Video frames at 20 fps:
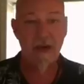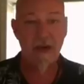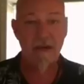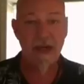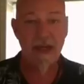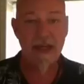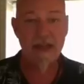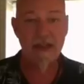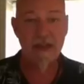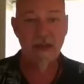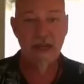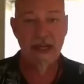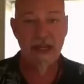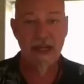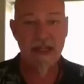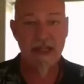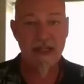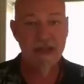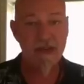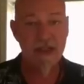made his
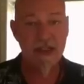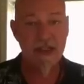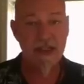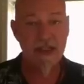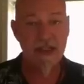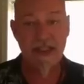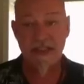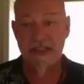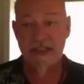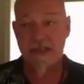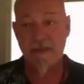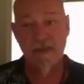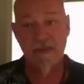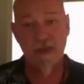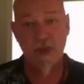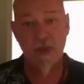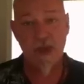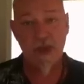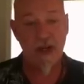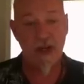way into at least
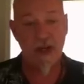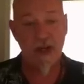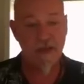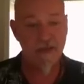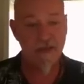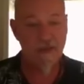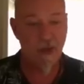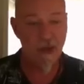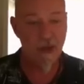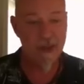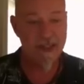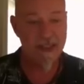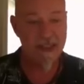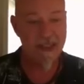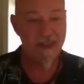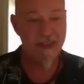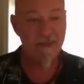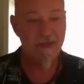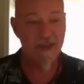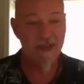12 or
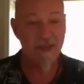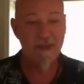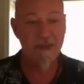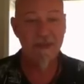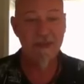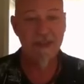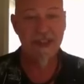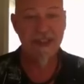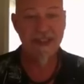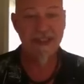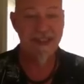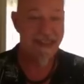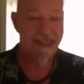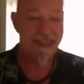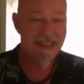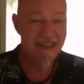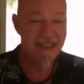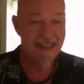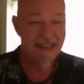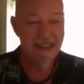14 films since
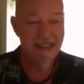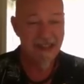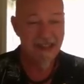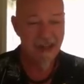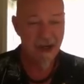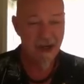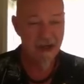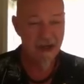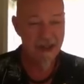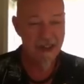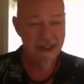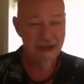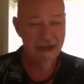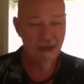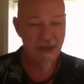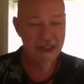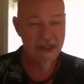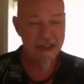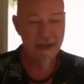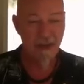early
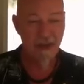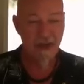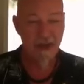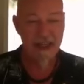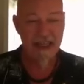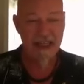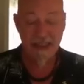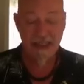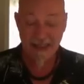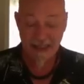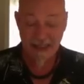2020.